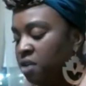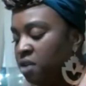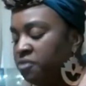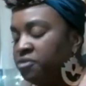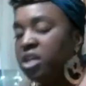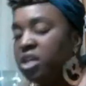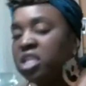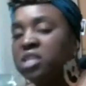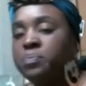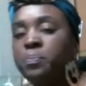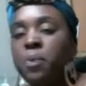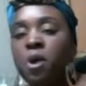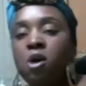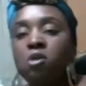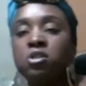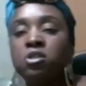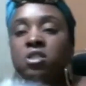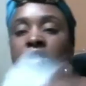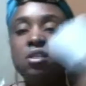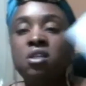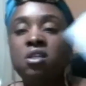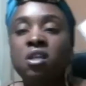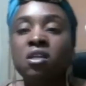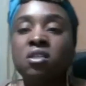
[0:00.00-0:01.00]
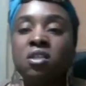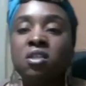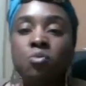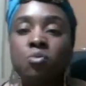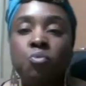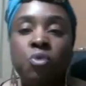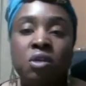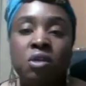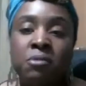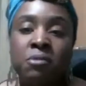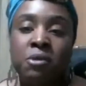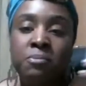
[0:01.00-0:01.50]
this person doesn't
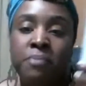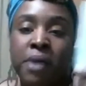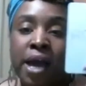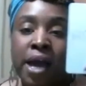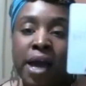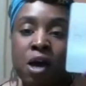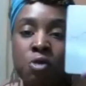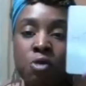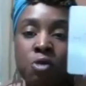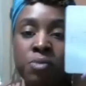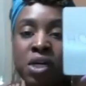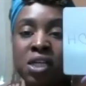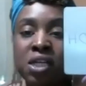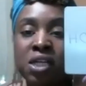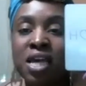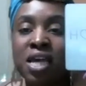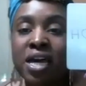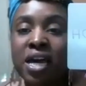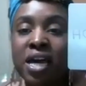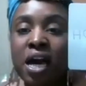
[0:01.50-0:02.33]
want to be bound because i